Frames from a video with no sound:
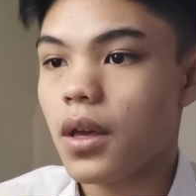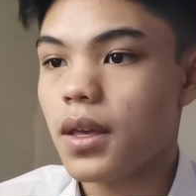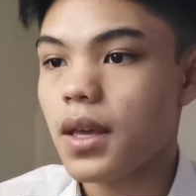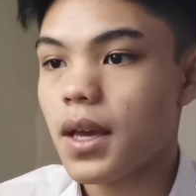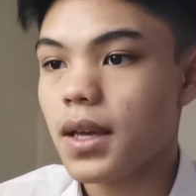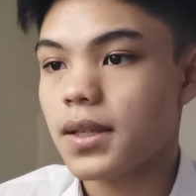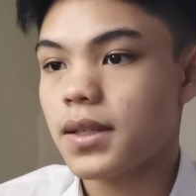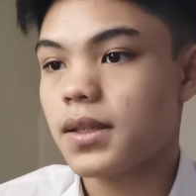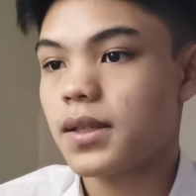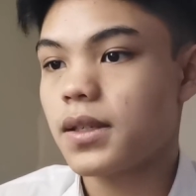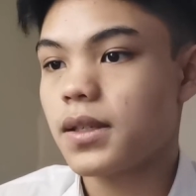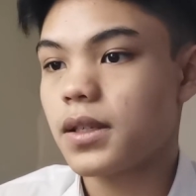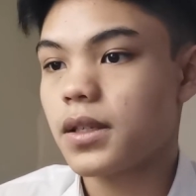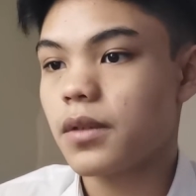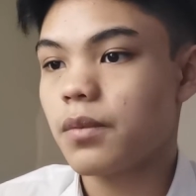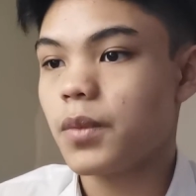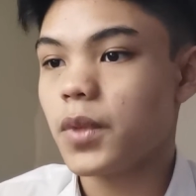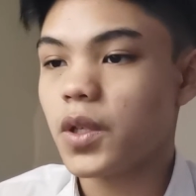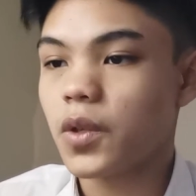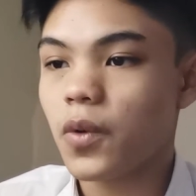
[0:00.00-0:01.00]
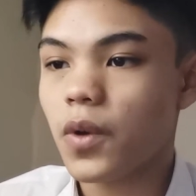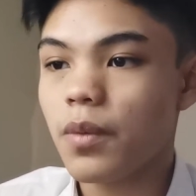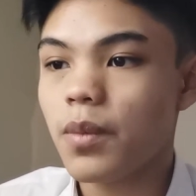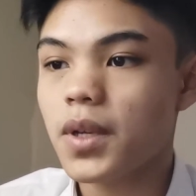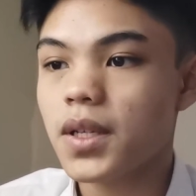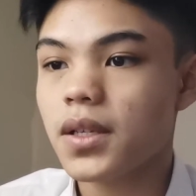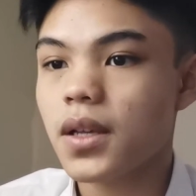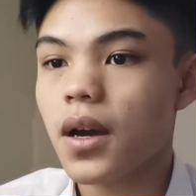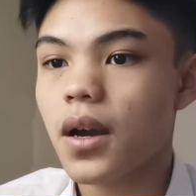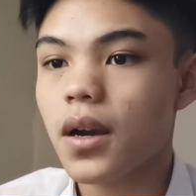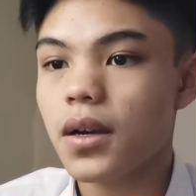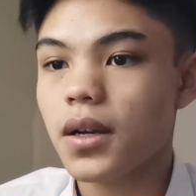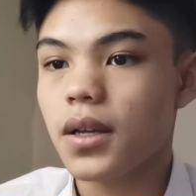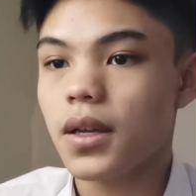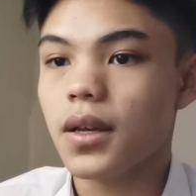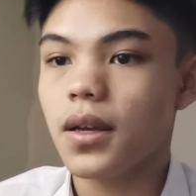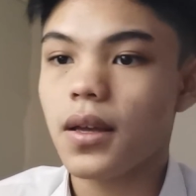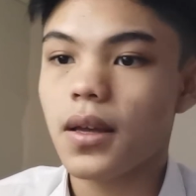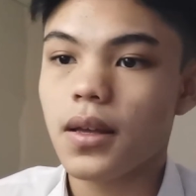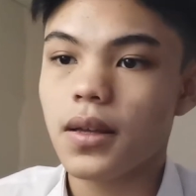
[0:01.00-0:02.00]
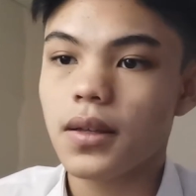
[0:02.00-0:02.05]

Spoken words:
"Yes, but we must hurry."